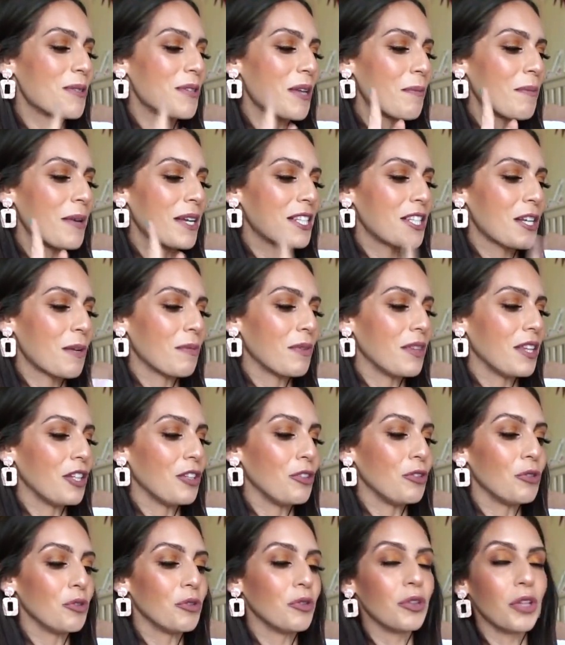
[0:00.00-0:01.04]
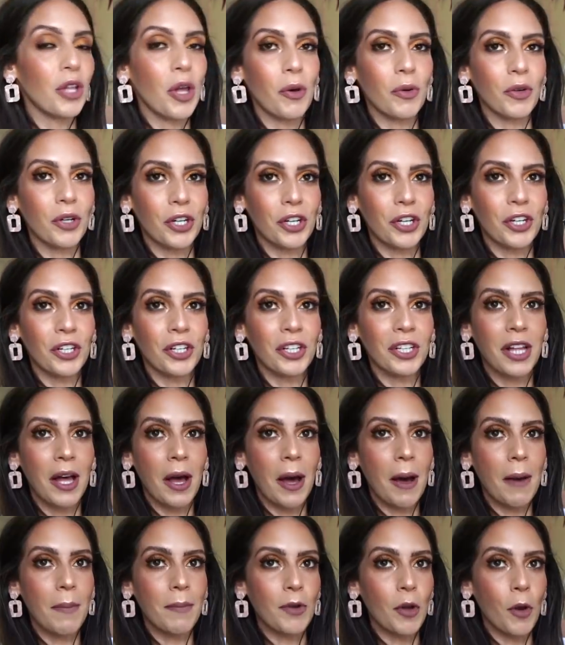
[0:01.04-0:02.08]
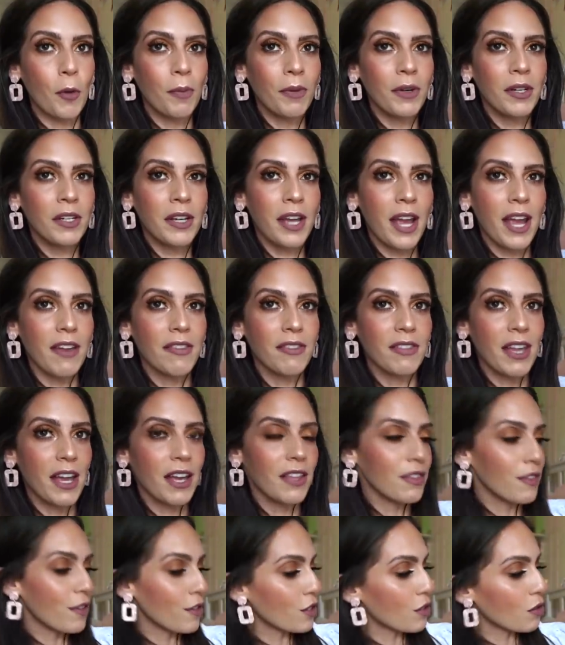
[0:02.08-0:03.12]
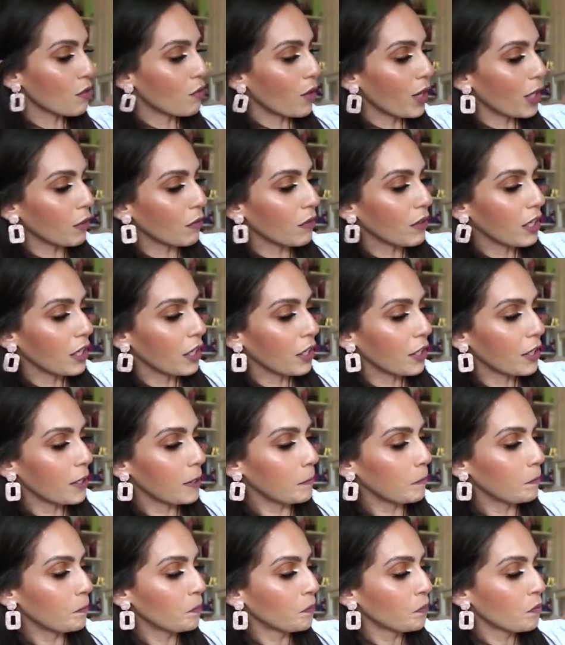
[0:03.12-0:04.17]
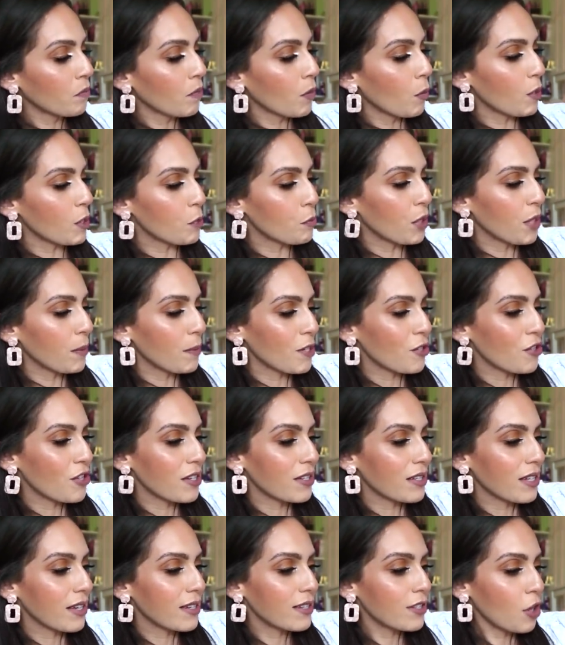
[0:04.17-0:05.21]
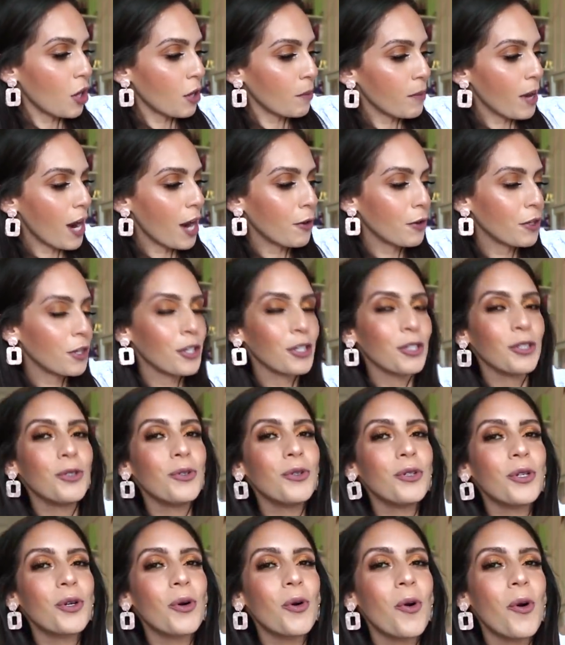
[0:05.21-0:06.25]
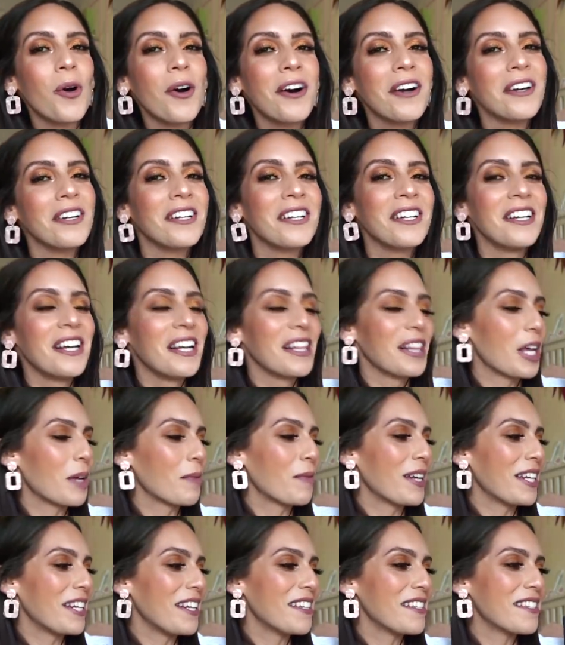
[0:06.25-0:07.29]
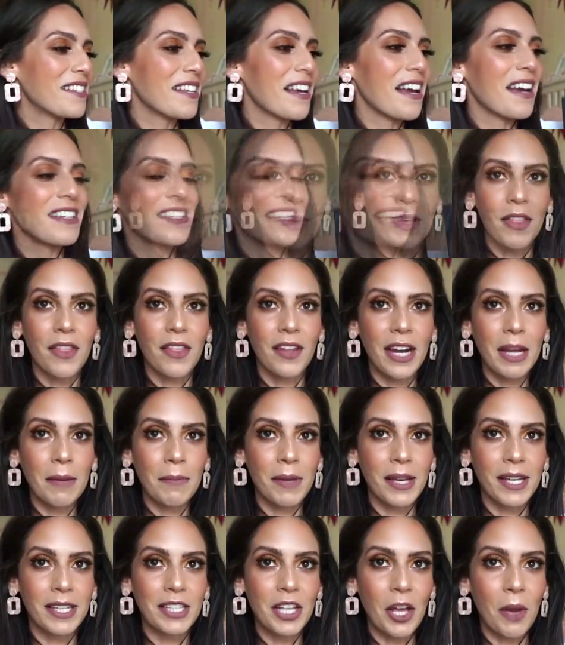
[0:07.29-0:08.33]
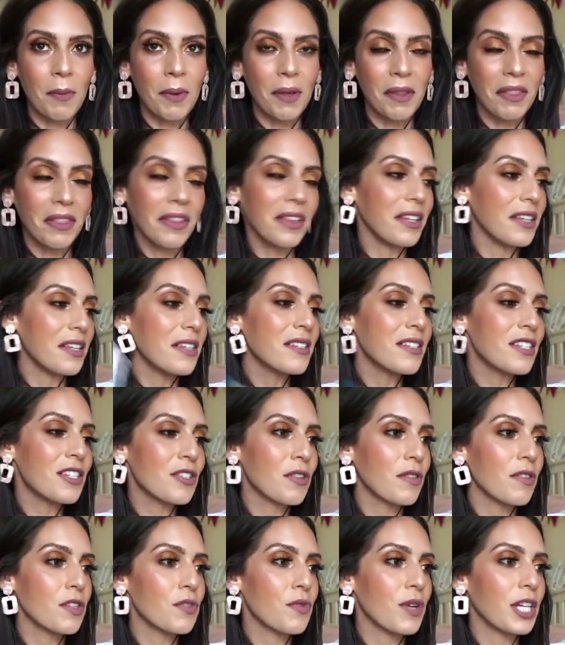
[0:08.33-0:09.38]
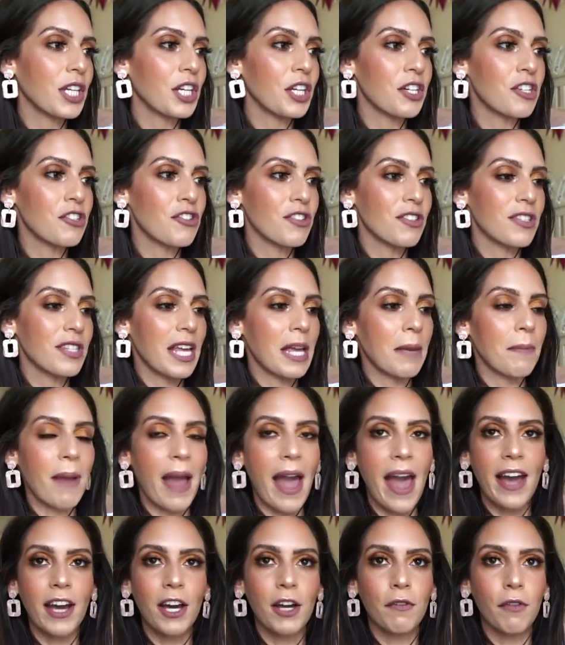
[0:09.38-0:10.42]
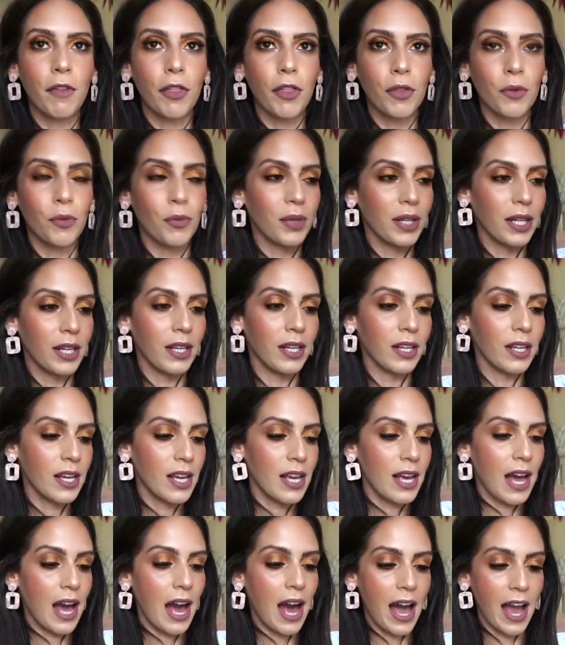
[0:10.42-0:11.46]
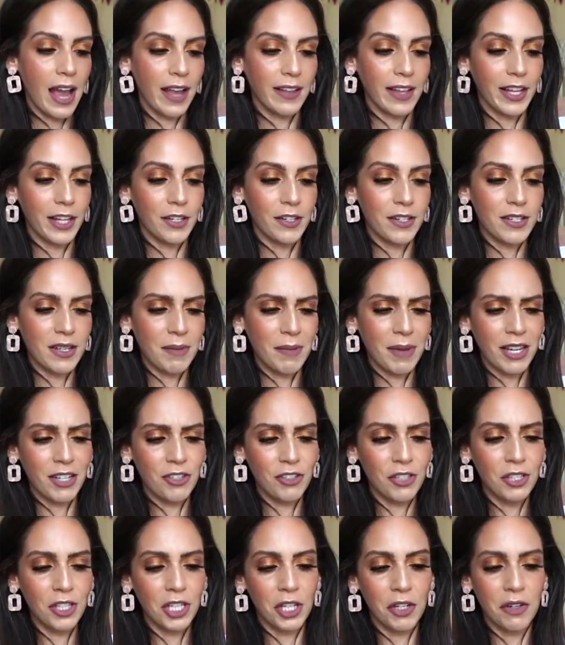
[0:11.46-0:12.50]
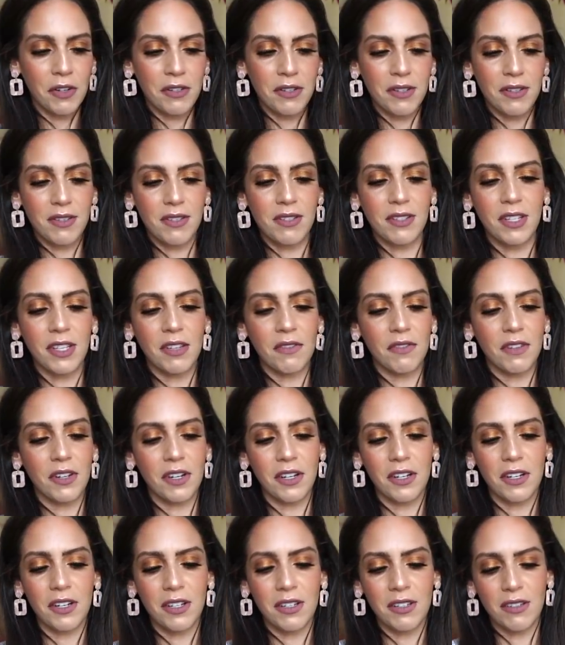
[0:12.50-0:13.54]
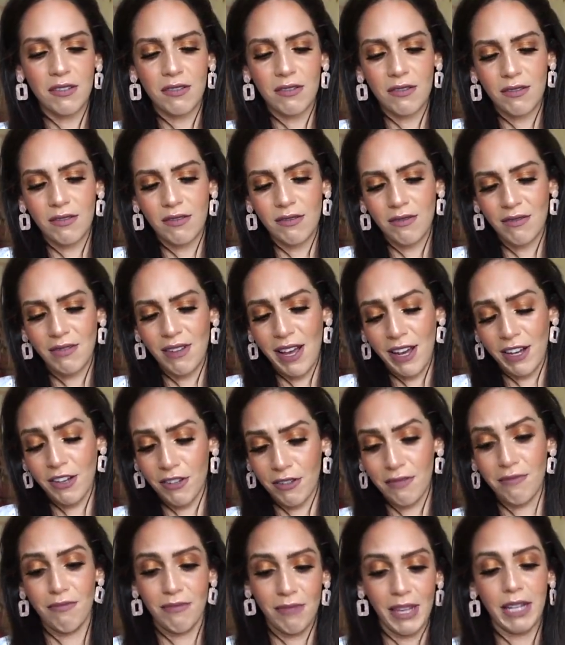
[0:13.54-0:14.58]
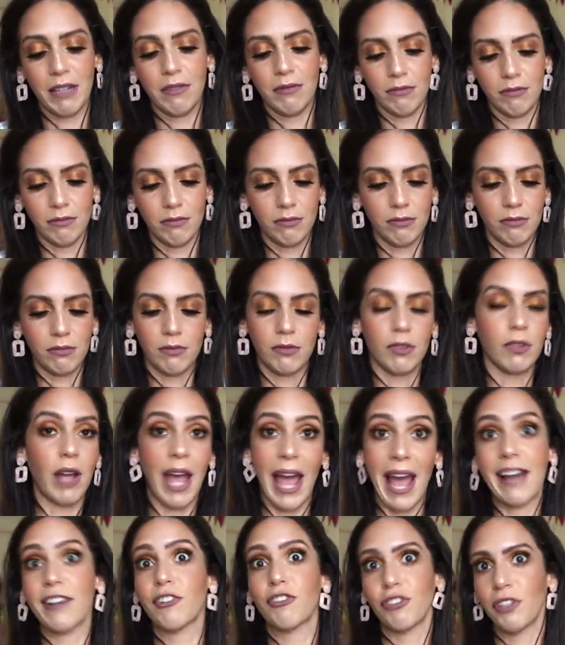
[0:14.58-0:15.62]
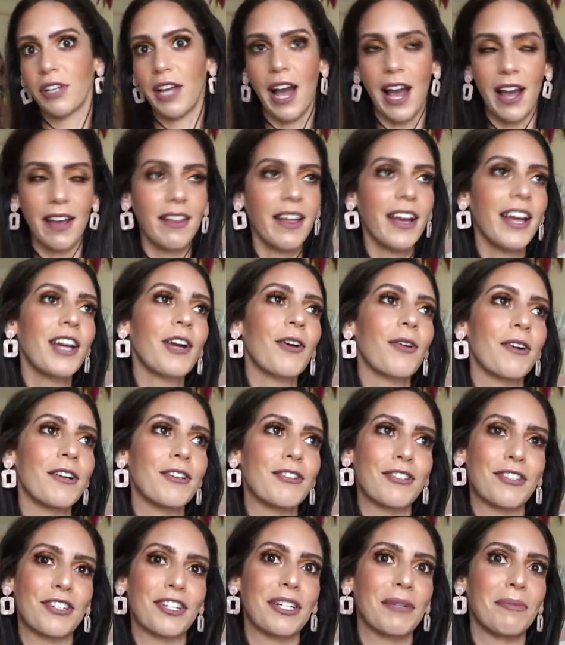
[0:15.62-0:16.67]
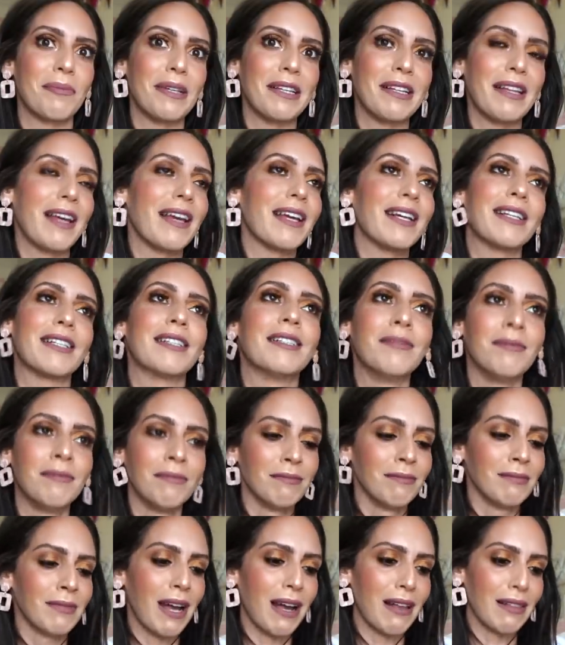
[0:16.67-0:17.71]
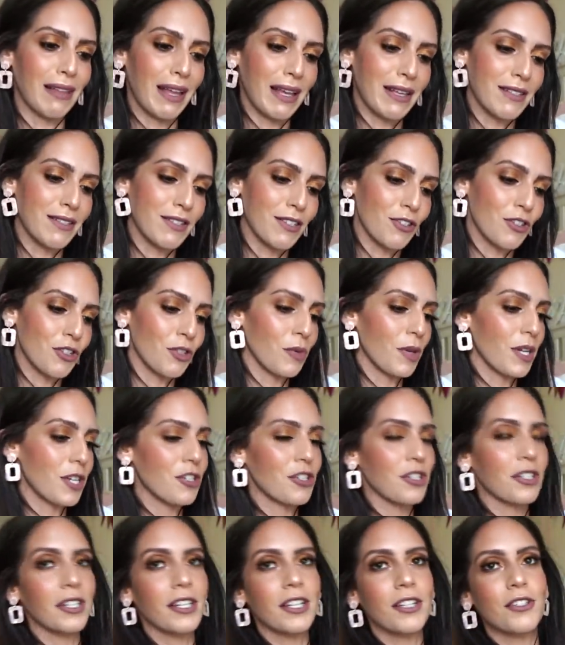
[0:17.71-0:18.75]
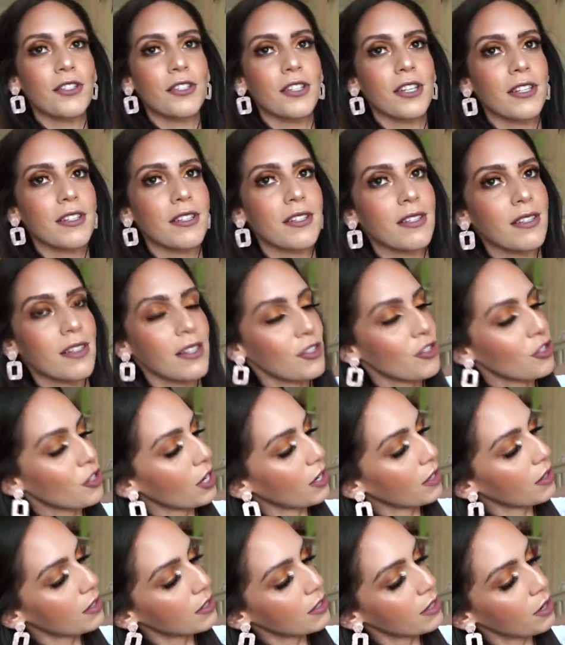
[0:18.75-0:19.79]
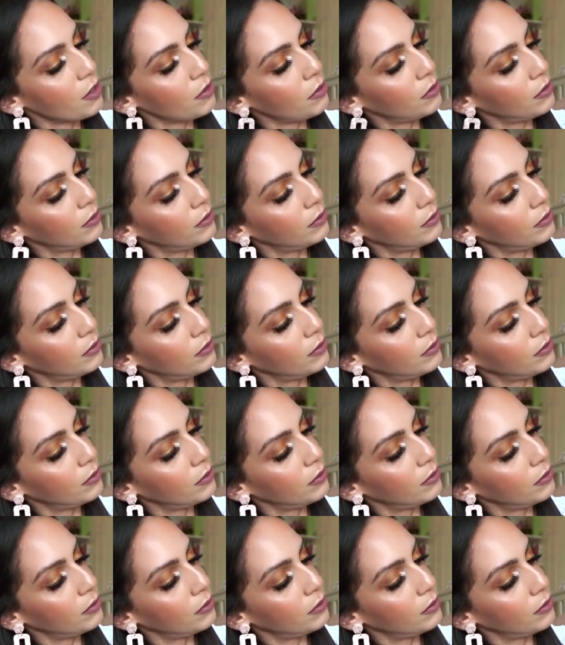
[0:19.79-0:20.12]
So I picked up the You Glow Girl um, notebook and then this one right over here, which pretty much is like Star Power, Unicorn, like my niece says. And then I picked up these. So this right here is just a pack of three highlighters. I'm actually curious to see if they're gonna like actually highlight or just gonna be like a light situation. Let's, let's, let's check this out.